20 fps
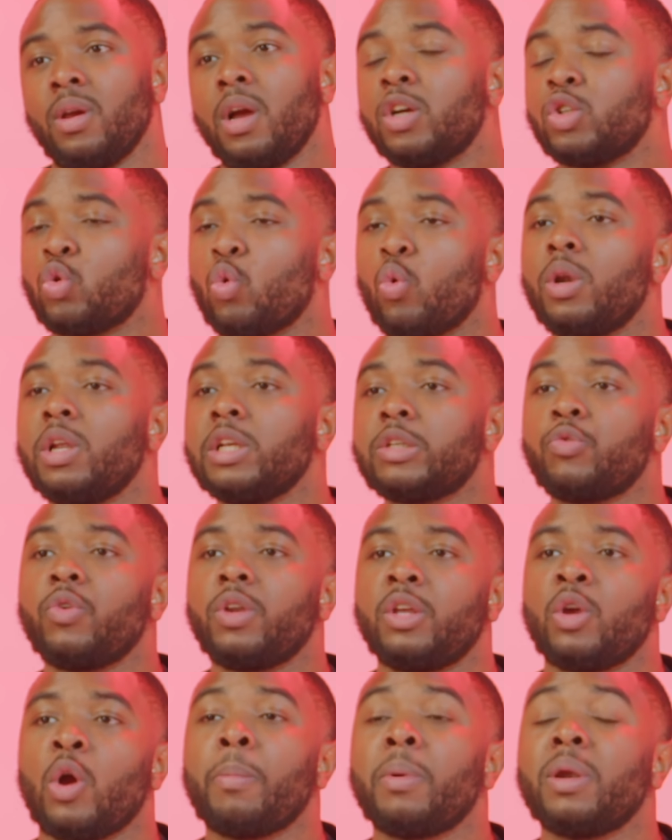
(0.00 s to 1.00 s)
So in this
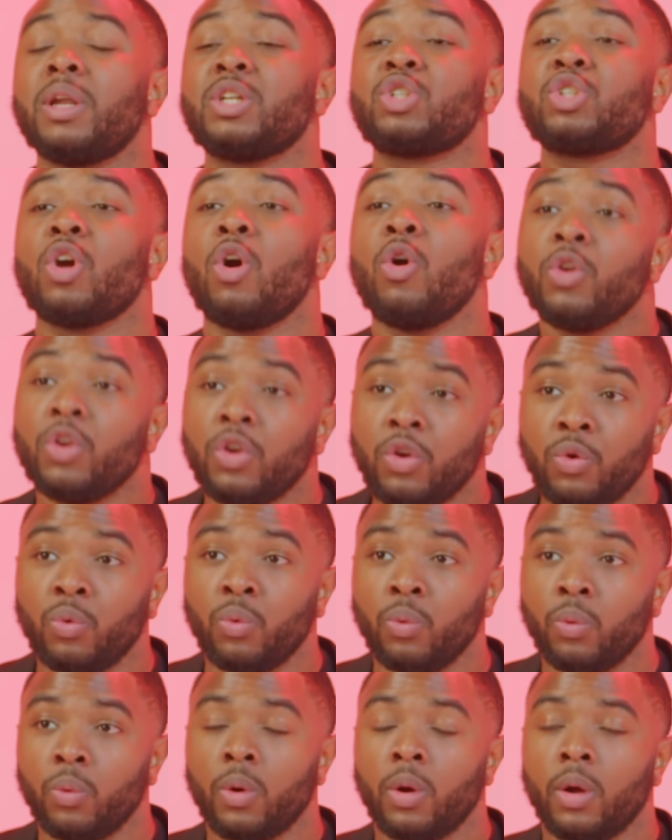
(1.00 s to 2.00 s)
video, I'm going to show
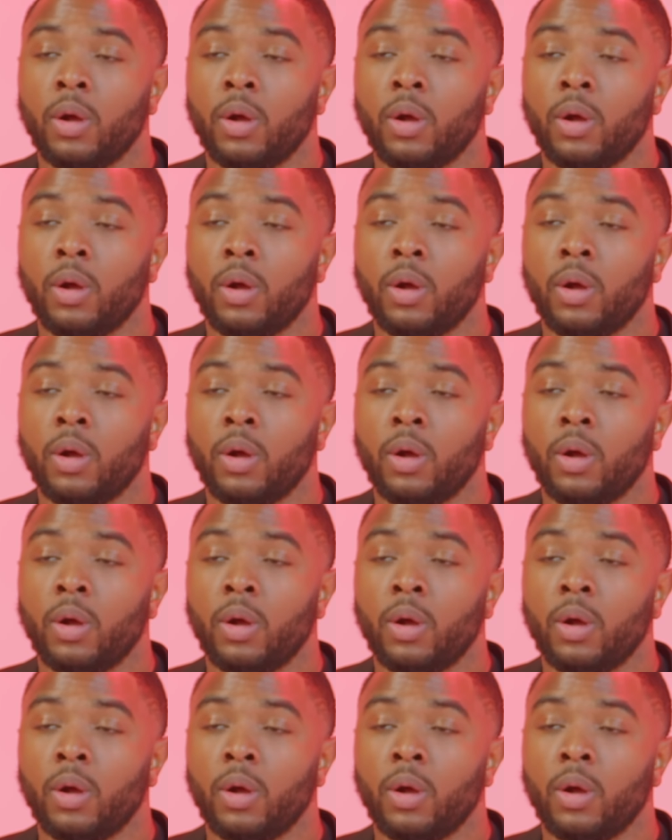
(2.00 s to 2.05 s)
you